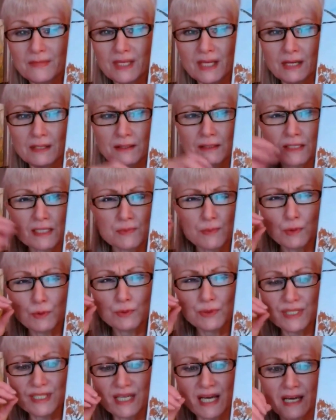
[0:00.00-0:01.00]
and the small
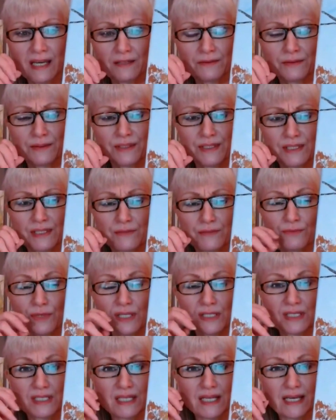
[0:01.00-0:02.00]
sounds, the
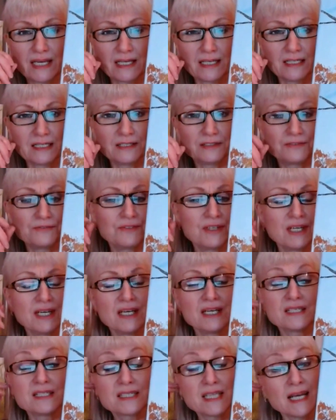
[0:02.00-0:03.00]
rustling of
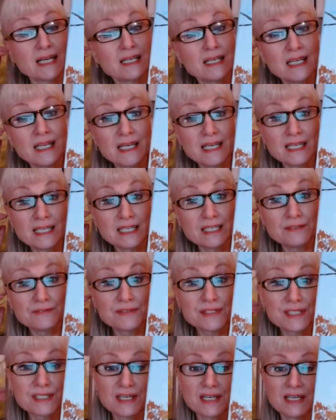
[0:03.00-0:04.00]
dead
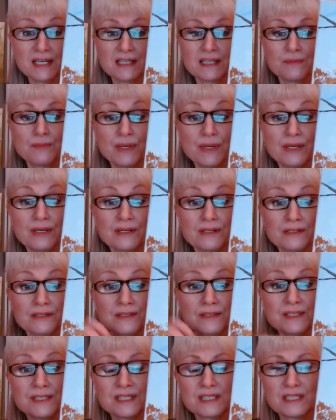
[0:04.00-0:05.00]
leaves, the
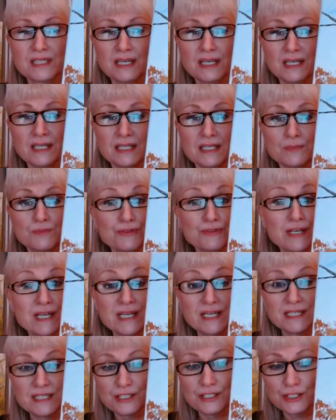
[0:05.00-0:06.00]
birds, the
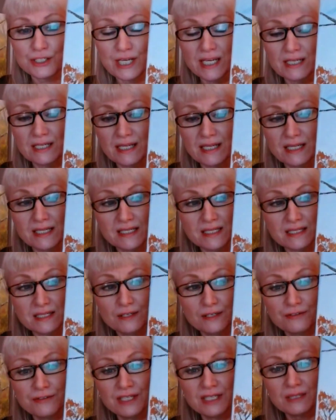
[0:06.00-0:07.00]
breeze gently
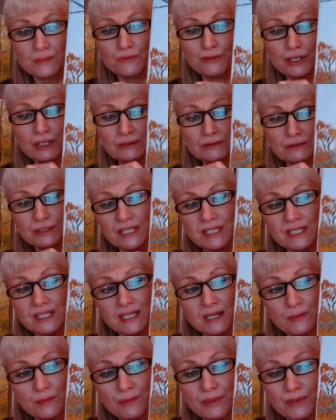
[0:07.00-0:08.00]
stirring the branches
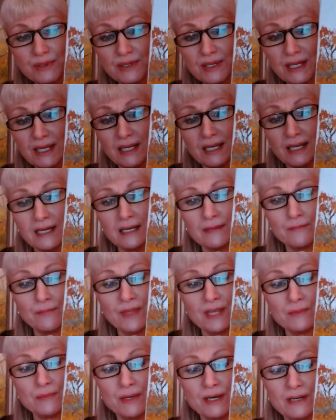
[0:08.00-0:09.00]
up
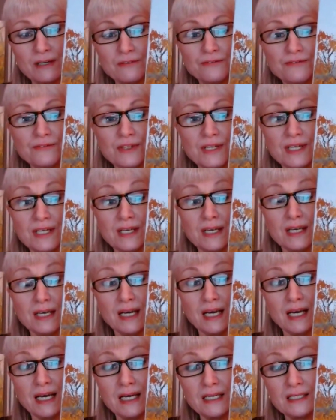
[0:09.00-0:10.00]
above,
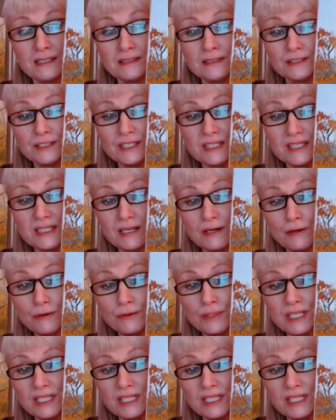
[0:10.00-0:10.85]
and just the whole